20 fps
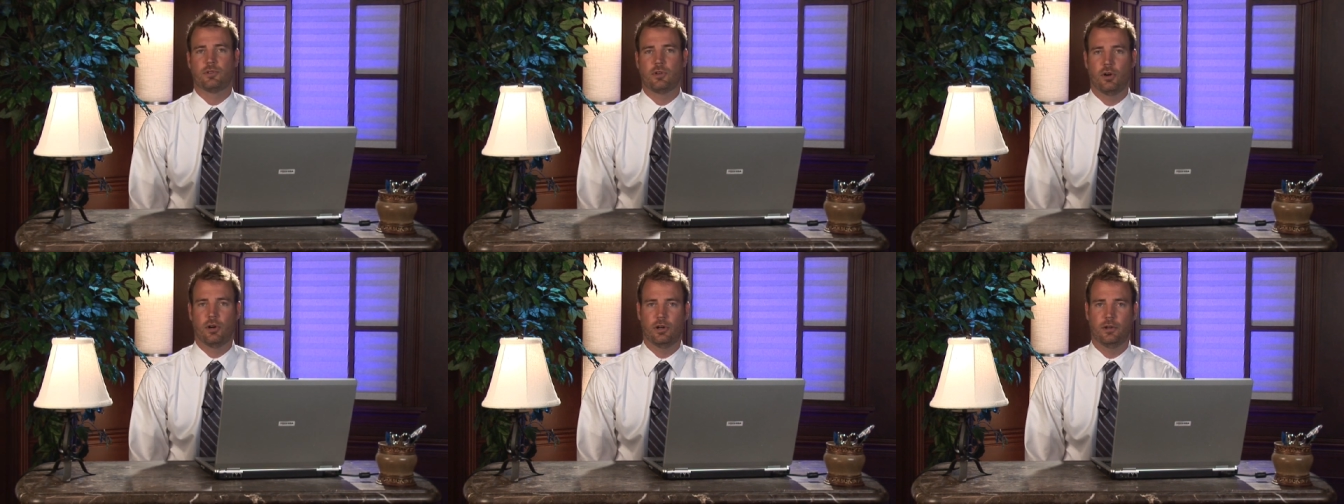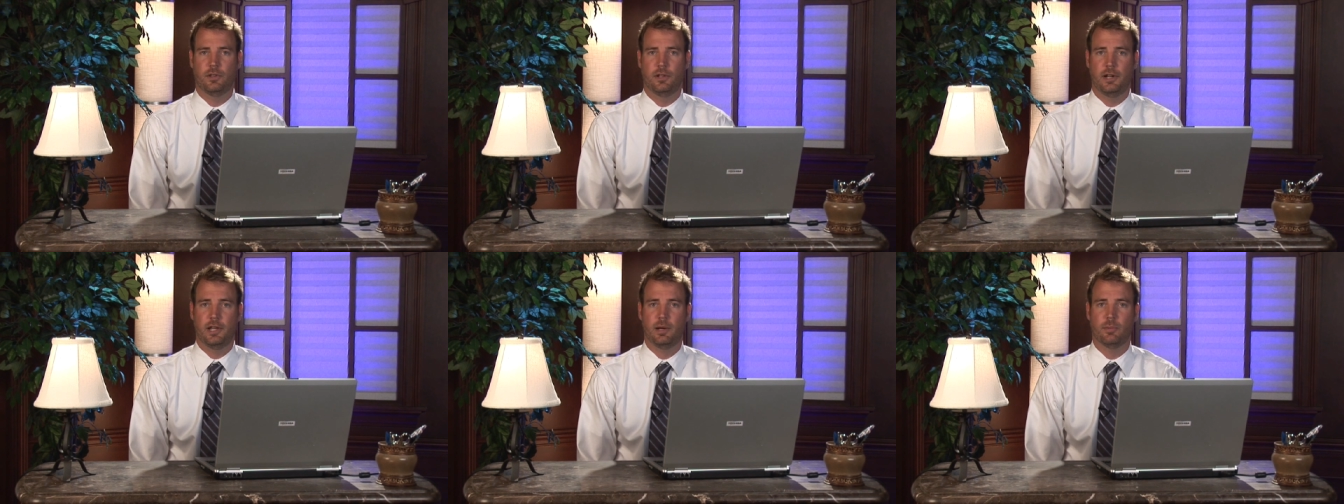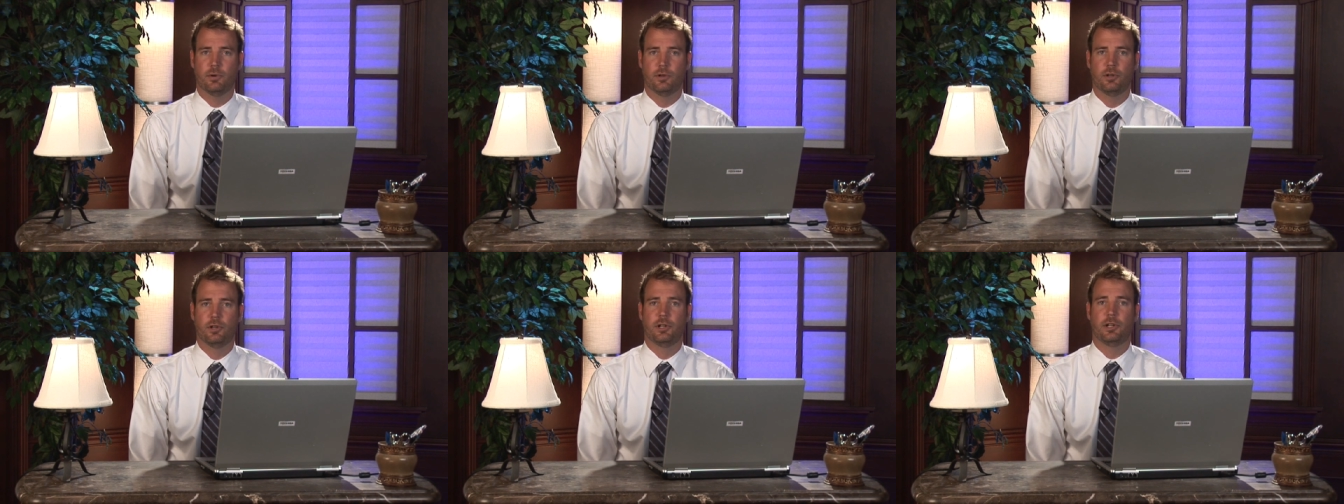are in the
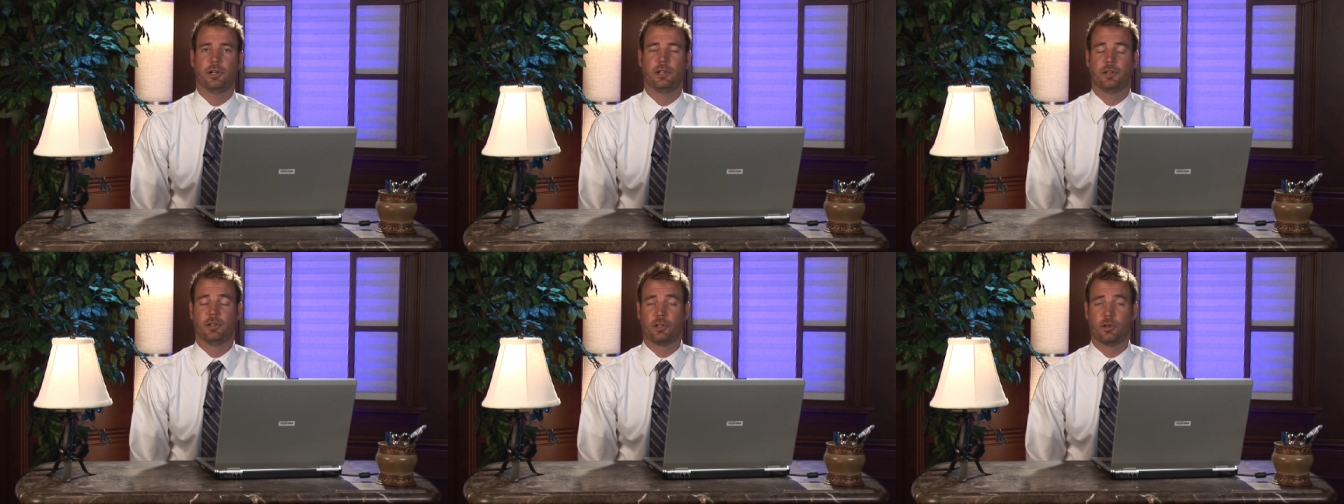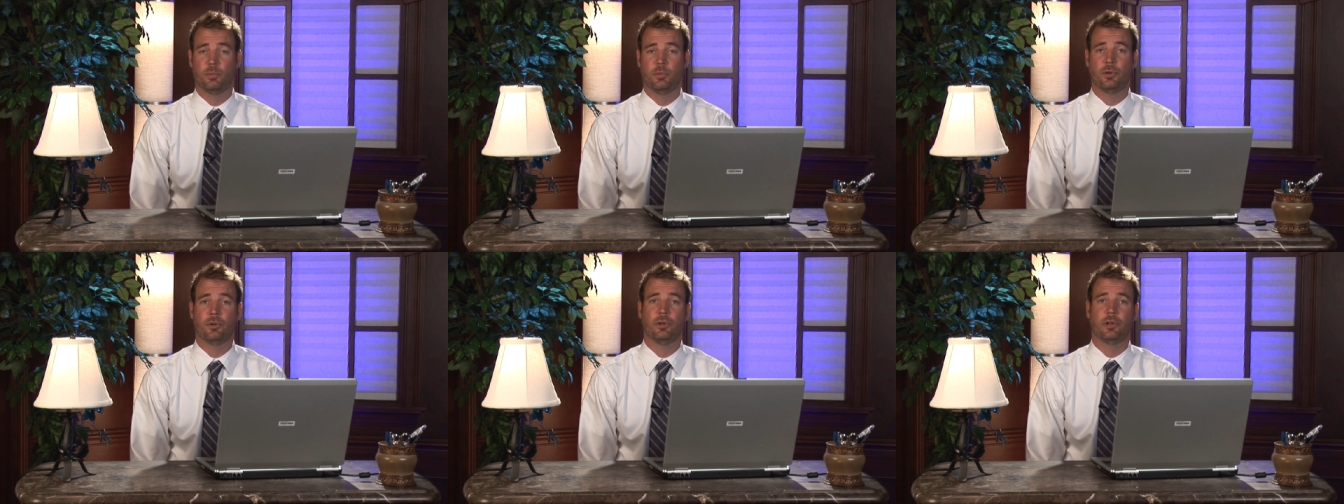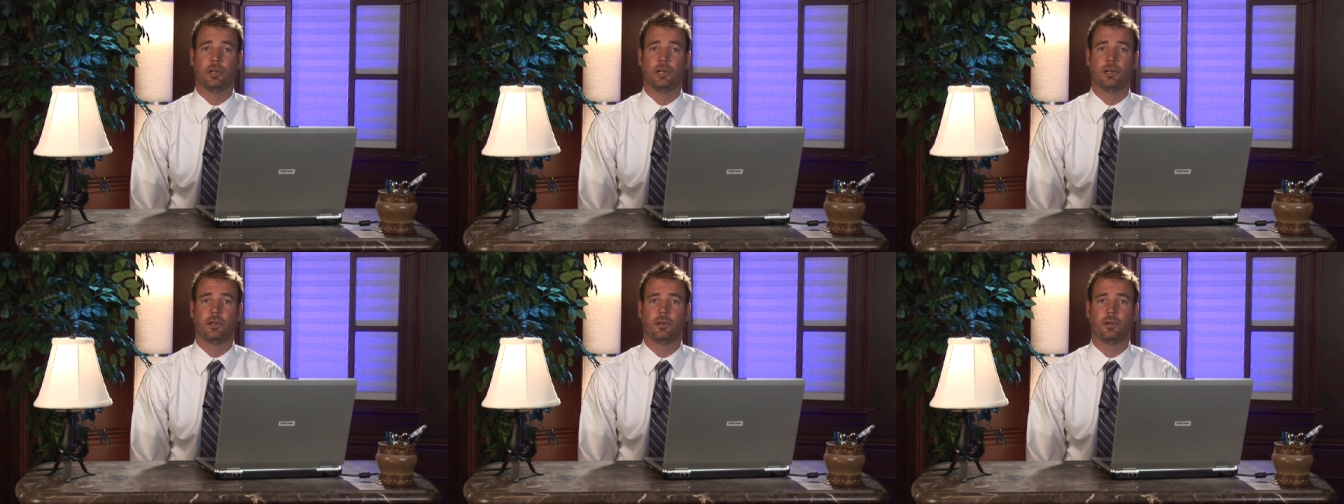neighborhood and in the
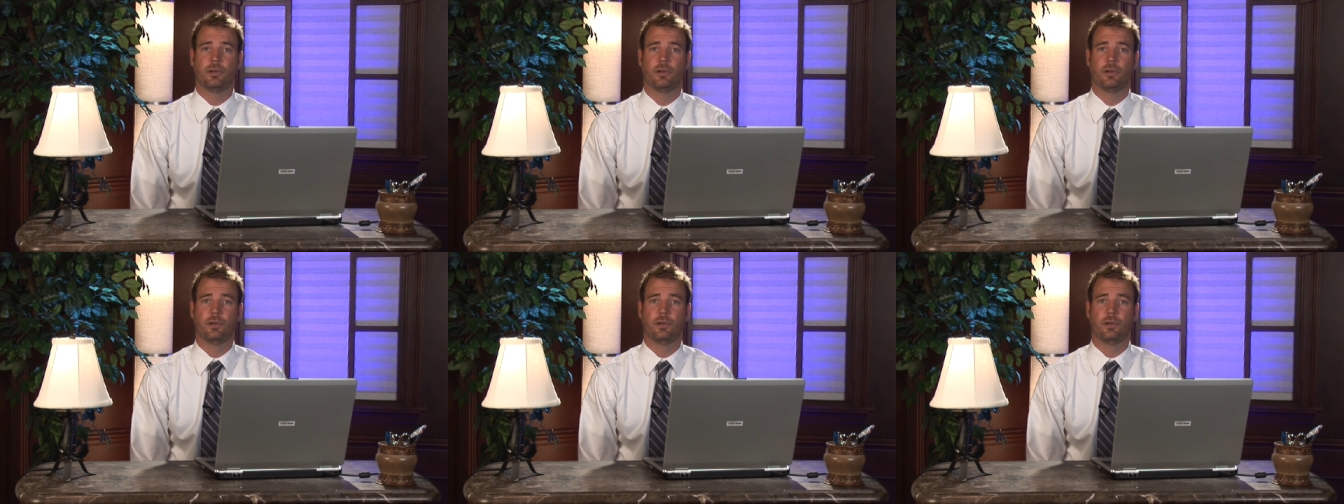community.